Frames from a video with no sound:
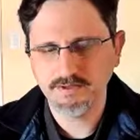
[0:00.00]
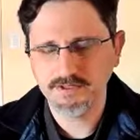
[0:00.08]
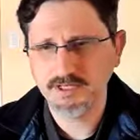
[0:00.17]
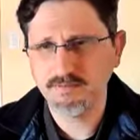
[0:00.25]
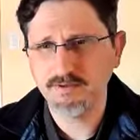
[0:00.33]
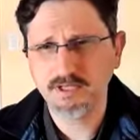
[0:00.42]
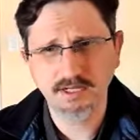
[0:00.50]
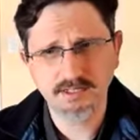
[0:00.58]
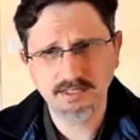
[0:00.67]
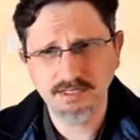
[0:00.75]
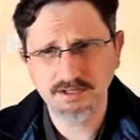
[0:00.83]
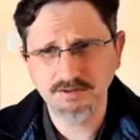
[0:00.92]
example,
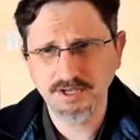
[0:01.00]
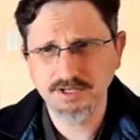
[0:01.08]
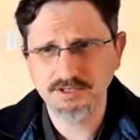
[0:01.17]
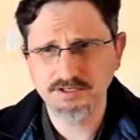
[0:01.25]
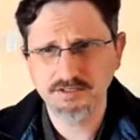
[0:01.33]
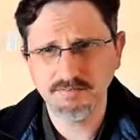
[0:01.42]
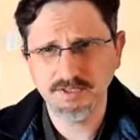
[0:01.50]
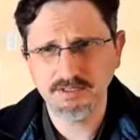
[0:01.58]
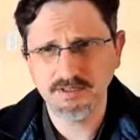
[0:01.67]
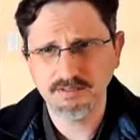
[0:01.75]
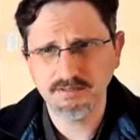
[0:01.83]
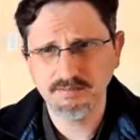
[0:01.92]
content creation is a big
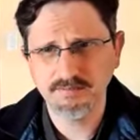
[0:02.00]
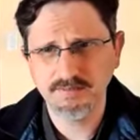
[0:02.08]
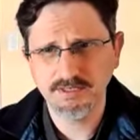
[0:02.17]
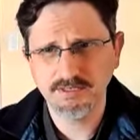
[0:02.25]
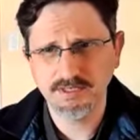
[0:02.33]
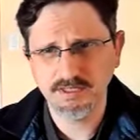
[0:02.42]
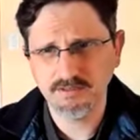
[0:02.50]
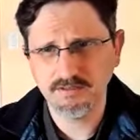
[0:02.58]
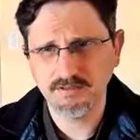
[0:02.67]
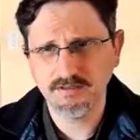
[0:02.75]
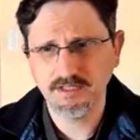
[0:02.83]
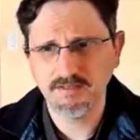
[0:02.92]

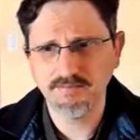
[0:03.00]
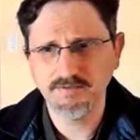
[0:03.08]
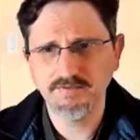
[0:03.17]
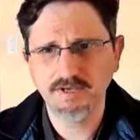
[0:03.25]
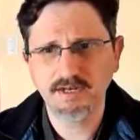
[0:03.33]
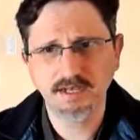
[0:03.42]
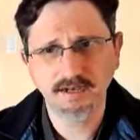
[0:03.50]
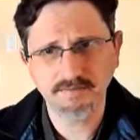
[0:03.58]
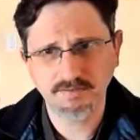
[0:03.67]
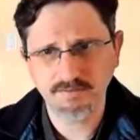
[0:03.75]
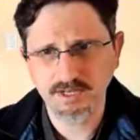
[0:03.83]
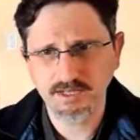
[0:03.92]
deal. You've got to have
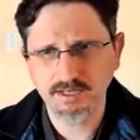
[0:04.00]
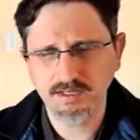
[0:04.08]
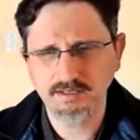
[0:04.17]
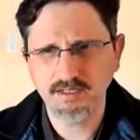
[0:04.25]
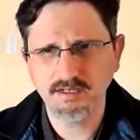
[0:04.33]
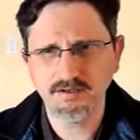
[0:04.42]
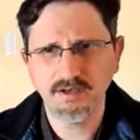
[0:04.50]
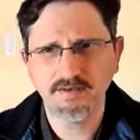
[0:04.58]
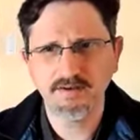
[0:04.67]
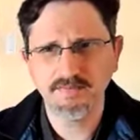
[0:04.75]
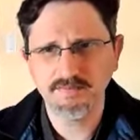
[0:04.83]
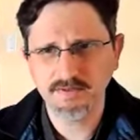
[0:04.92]
the right content. You
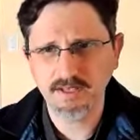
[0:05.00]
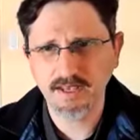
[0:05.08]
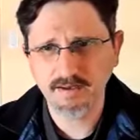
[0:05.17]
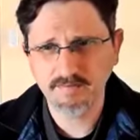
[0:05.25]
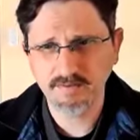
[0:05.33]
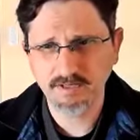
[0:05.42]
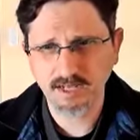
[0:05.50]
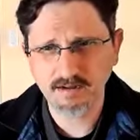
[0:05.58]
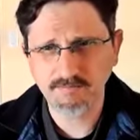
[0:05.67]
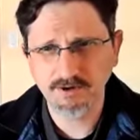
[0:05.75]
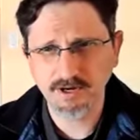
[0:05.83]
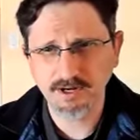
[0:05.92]
have have a
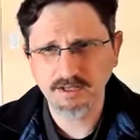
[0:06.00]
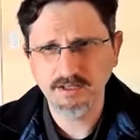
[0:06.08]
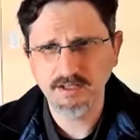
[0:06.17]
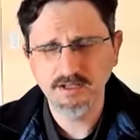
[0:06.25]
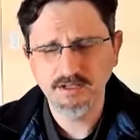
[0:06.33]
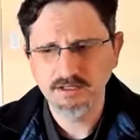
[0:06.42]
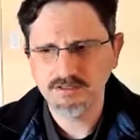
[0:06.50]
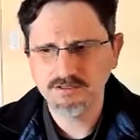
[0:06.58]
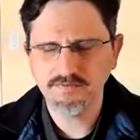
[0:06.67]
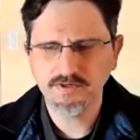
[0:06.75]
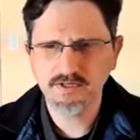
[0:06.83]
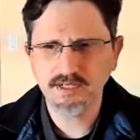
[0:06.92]
library. So
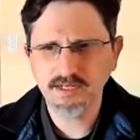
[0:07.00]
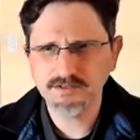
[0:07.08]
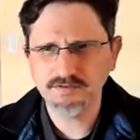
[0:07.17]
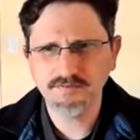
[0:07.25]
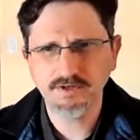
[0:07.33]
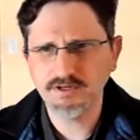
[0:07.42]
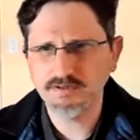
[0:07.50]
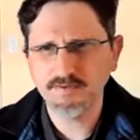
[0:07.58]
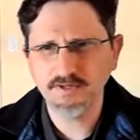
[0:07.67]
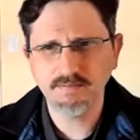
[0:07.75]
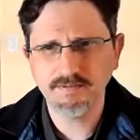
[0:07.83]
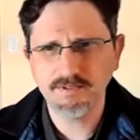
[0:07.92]
for clients who've already
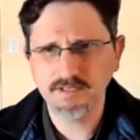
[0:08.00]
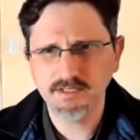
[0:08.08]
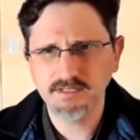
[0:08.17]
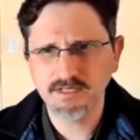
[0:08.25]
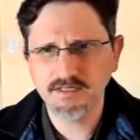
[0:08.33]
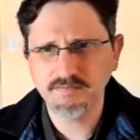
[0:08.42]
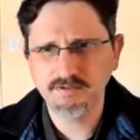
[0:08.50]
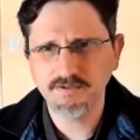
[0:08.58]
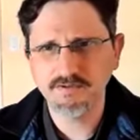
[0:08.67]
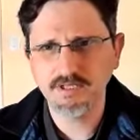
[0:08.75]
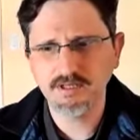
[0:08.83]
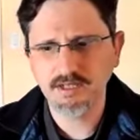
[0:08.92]
developed an extensive
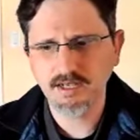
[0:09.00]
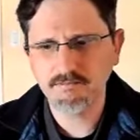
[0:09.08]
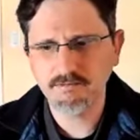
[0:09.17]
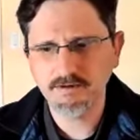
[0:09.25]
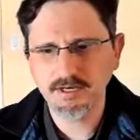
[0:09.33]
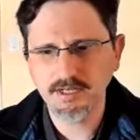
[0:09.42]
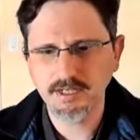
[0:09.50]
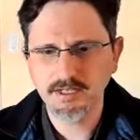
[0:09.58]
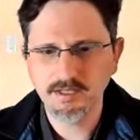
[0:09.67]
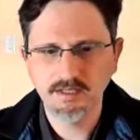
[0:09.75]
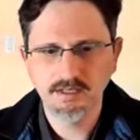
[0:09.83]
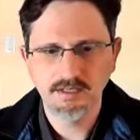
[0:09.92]
2D library,
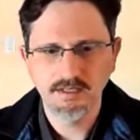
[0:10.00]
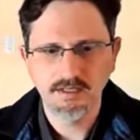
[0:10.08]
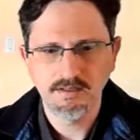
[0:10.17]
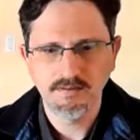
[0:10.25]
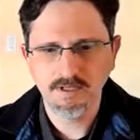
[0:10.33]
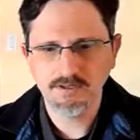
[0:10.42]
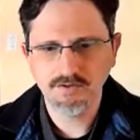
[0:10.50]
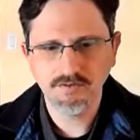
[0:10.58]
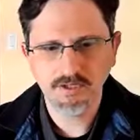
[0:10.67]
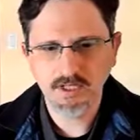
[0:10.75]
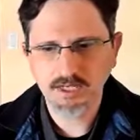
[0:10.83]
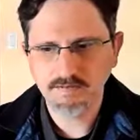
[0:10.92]
they do a
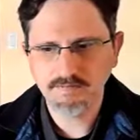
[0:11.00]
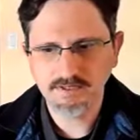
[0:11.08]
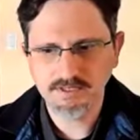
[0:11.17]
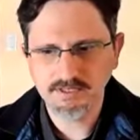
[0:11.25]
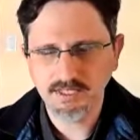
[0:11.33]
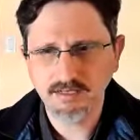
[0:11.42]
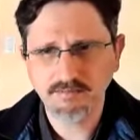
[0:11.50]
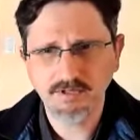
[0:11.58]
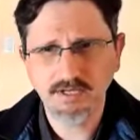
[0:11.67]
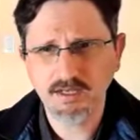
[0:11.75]
lot of the same